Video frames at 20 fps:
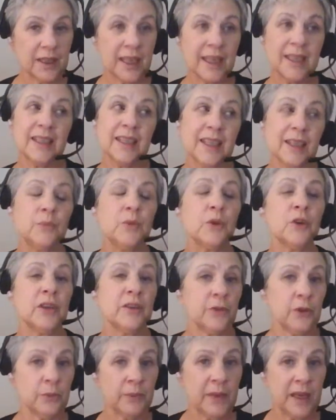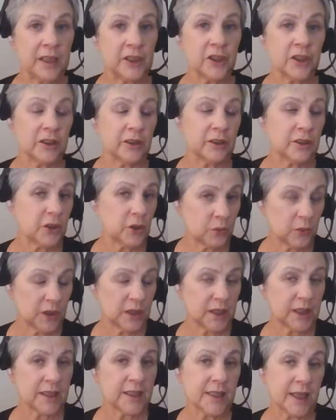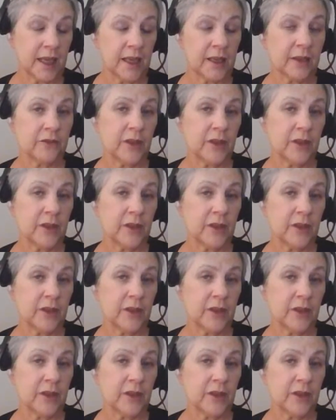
They need more information to really say